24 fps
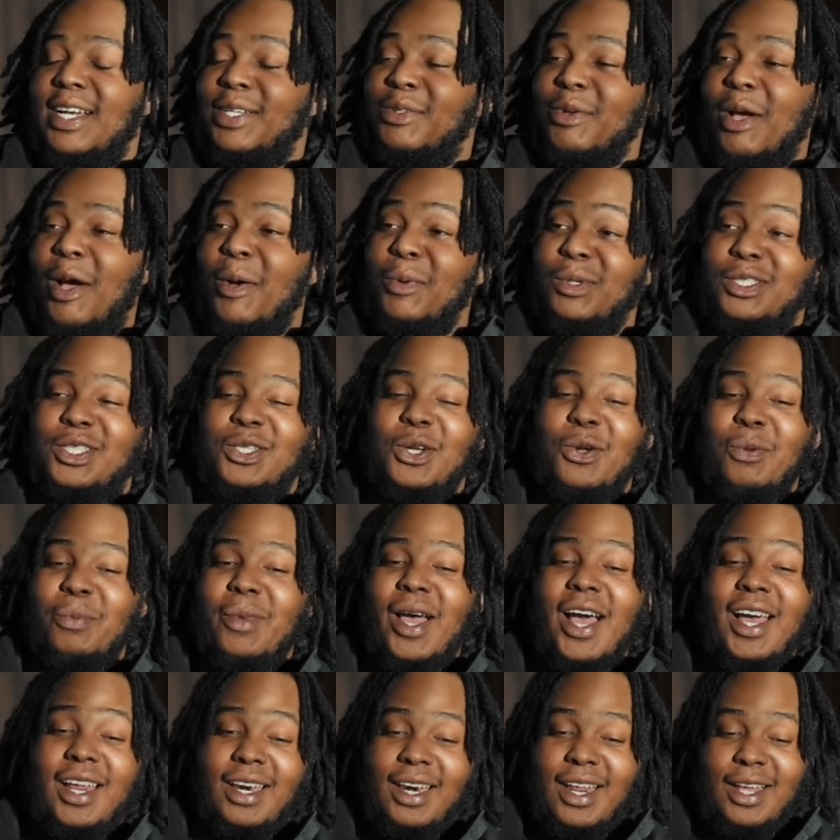That's why I was so
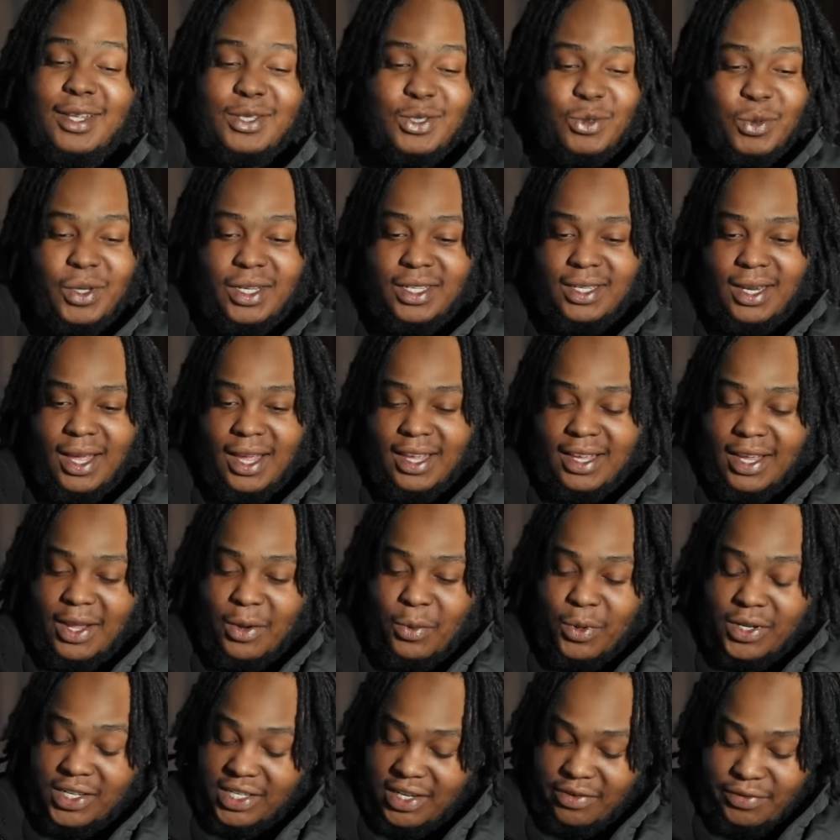mad in that tweet. Like it
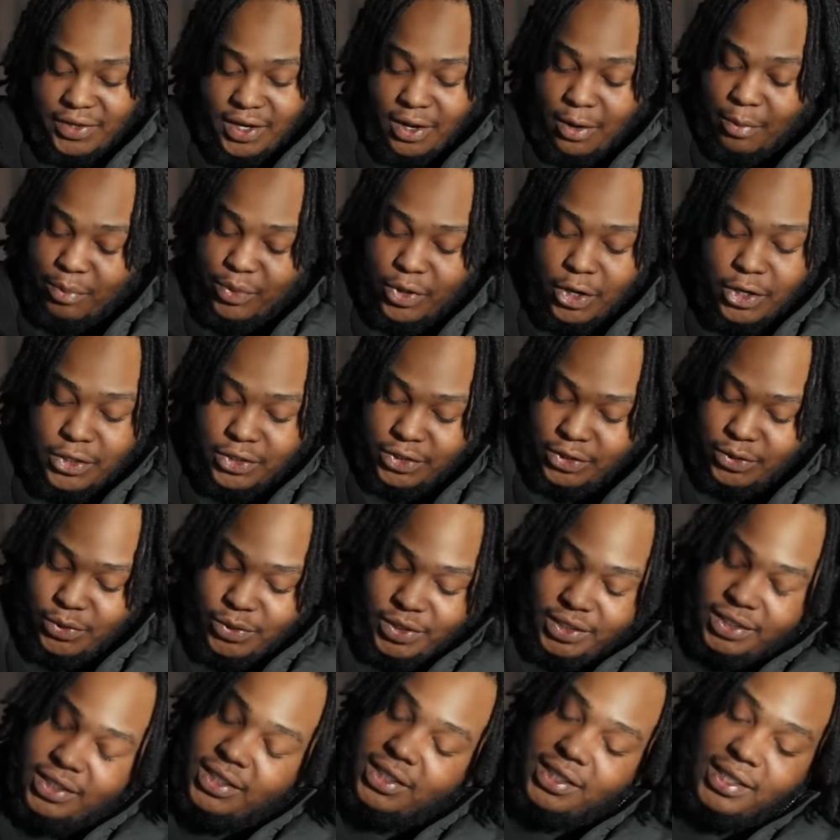wasn't even
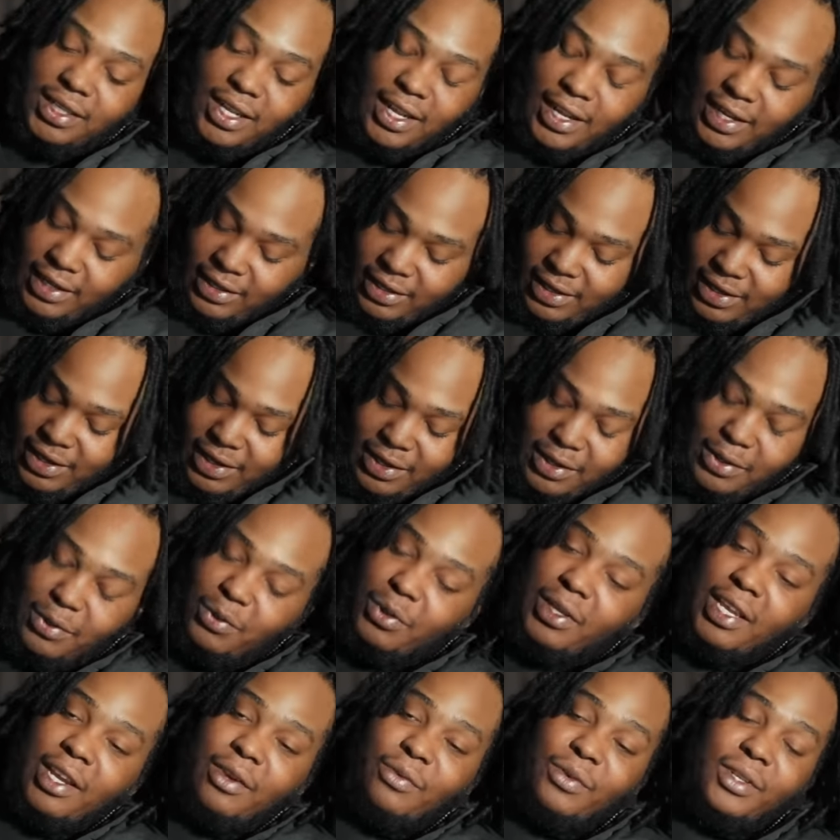unpersonal. It's just like
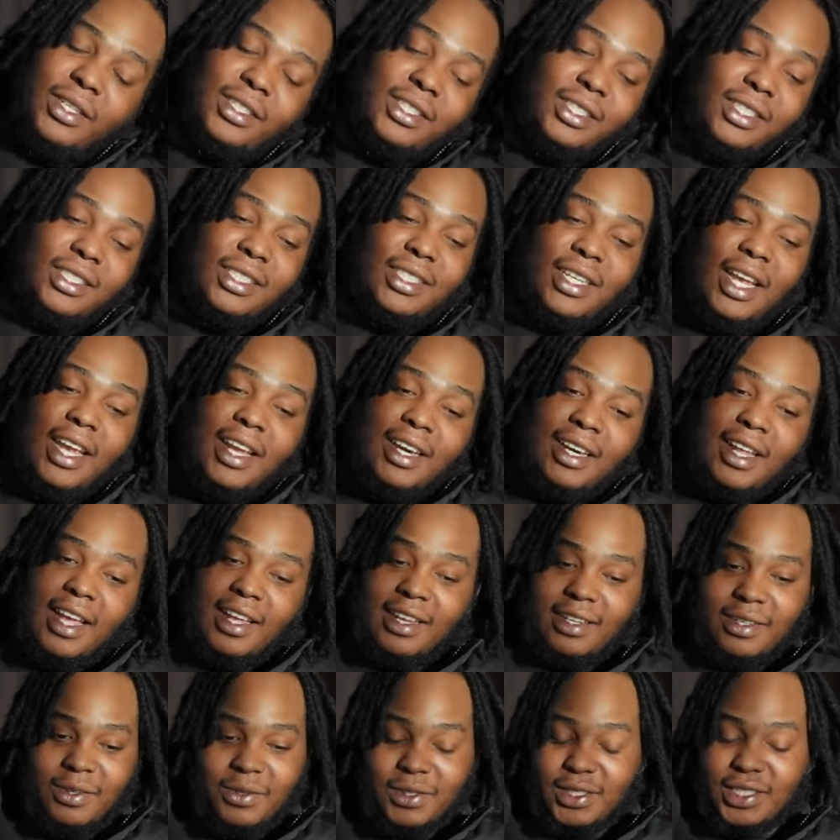you can't really just say
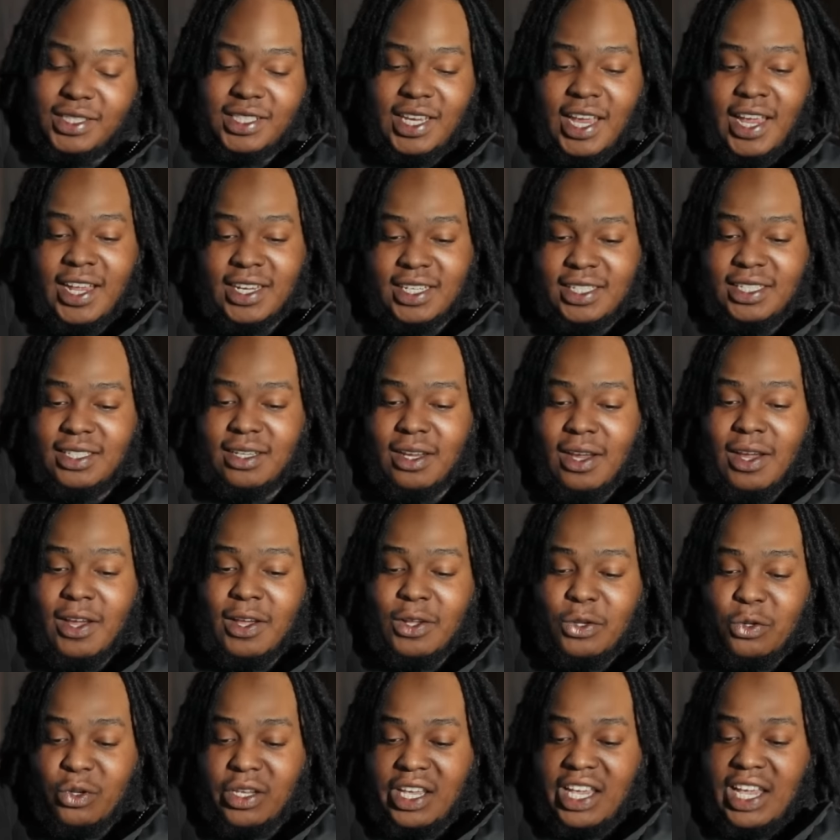that. You just can't.
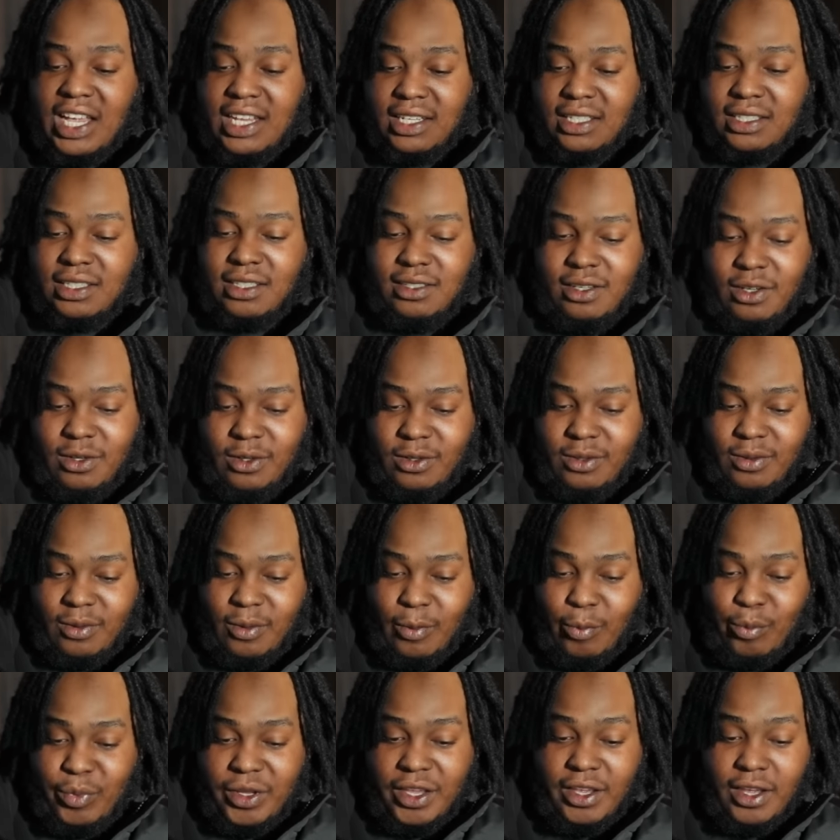You can't
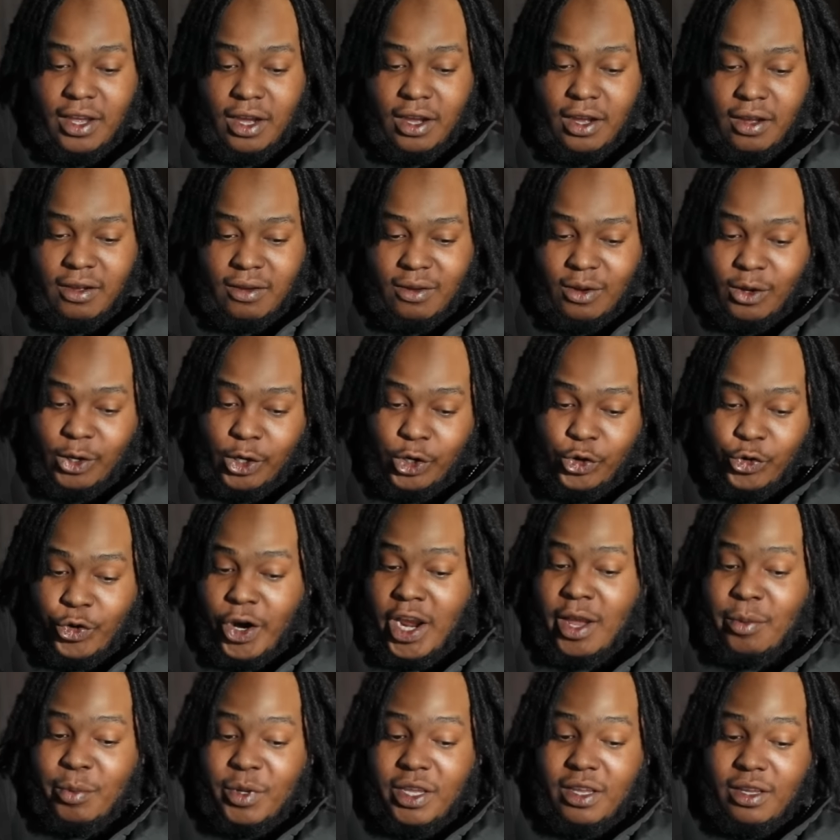be a
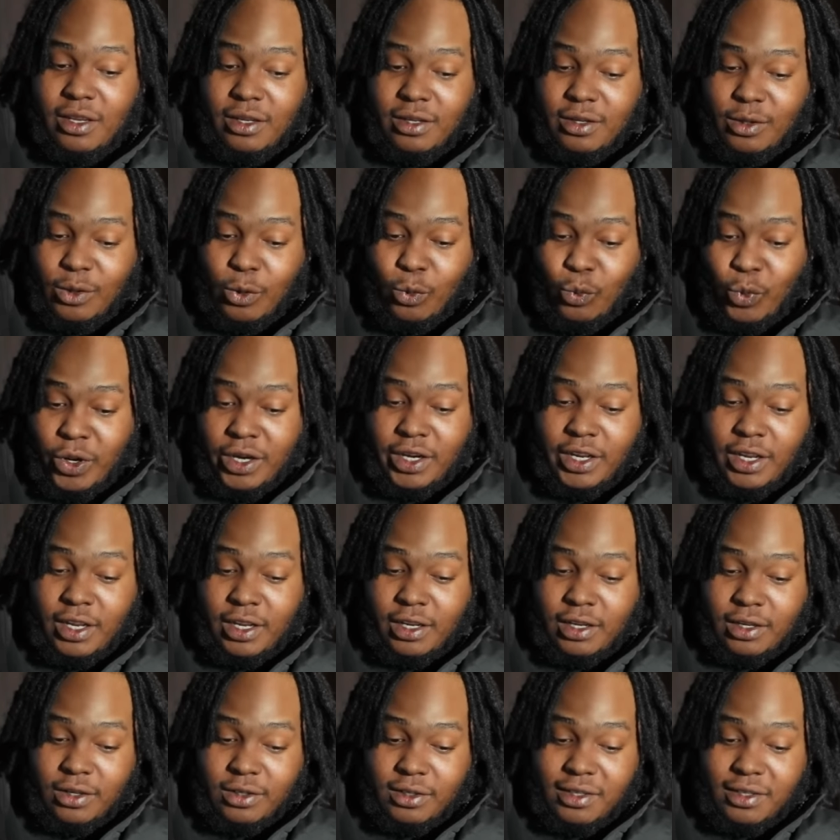Grammy winning